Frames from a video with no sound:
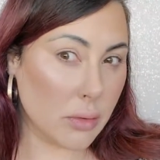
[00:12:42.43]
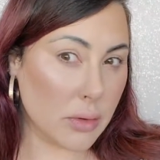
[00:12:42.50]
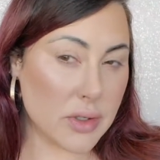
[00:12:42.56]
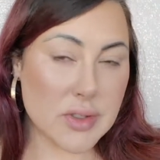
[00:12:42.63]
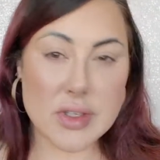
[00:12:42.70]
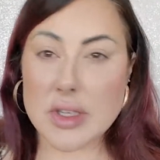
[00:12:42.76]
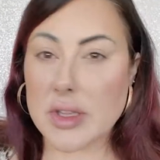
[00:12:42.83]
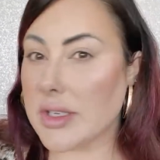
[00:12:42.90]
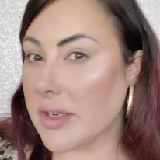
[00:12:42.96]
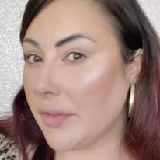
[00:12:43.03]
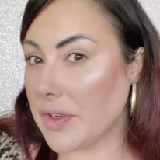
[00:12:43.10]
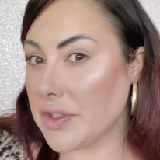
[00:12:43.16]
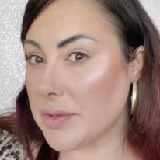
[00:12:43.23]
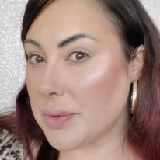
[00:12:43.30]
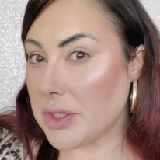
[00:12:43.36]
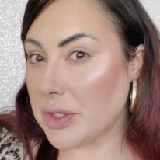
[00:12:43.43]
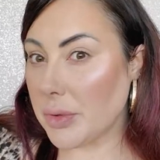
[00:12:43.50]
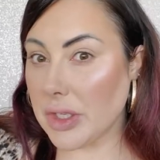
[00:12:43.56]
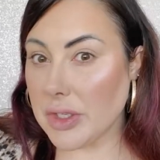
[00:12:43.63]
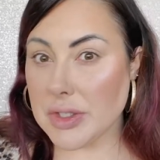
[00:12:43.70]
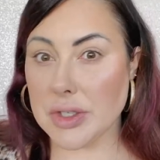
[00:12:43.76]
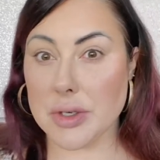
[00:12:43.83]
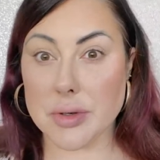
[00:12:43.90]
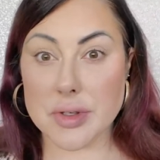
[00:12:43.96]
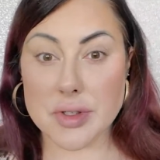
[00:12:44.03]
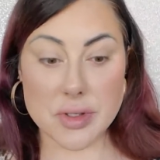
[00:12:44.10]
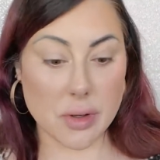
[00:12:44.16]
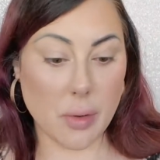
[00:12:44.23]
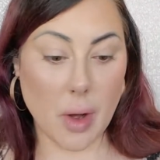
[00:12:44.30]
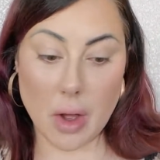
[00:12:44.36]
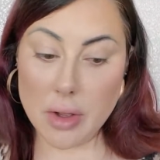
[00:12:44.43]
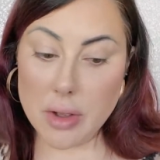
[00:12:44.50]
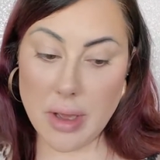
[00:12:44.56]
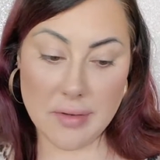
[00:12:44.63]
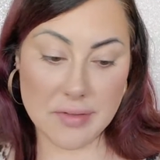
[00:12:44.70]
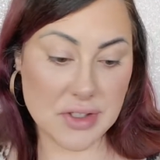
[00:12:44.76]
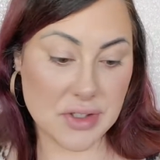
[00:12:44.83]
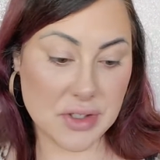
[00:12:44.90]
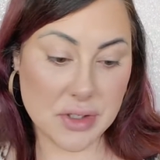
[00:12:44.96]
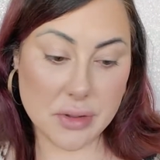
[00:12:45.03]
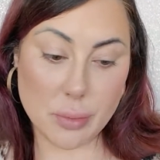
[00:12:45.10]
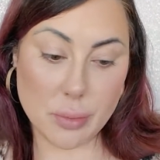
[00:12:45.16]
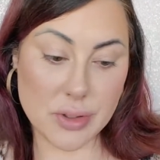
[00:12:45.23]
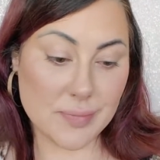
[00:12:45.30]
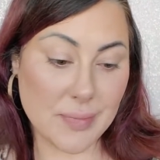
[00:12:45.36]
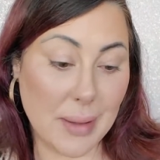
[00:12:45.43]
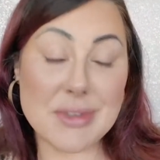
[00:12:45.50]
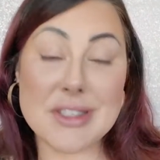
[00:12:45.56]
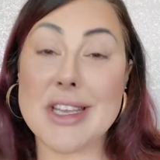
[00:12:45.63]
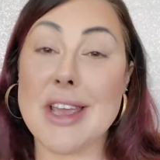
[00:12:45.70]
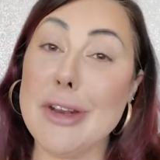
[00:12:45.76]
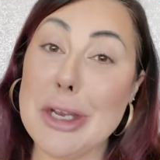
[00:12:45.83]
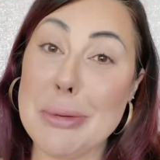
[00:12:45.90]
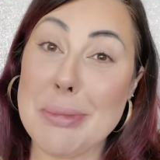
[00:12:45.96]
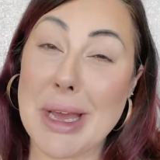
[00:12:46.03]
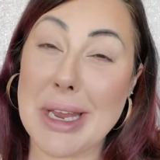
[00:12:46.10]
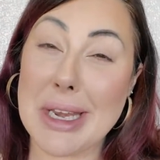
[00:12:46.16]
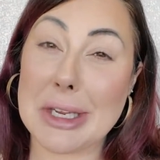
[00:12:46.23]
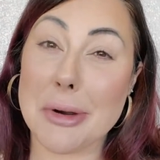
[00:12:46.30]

You see the difference between the two? So all you have to do, I'm saving you money.